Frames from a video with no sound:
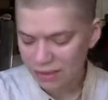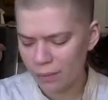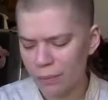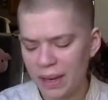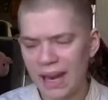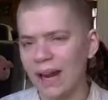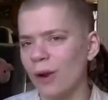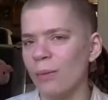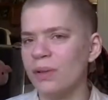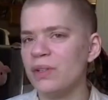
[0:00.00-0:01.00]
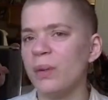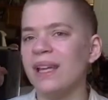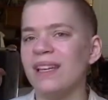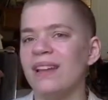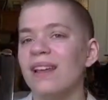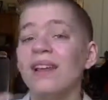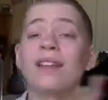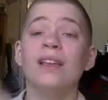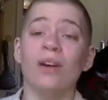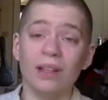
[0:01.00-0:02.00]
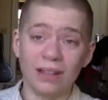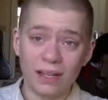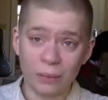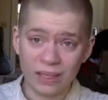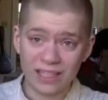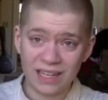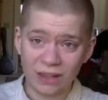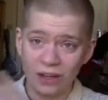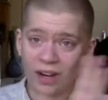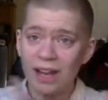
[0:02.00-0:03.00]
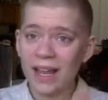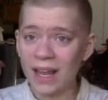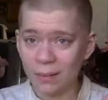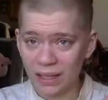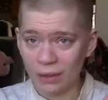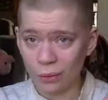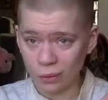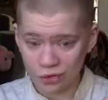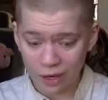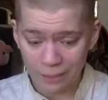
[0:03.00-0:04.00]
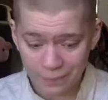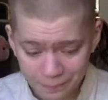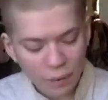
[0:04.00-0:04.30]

compare between the online retailer and my local shop.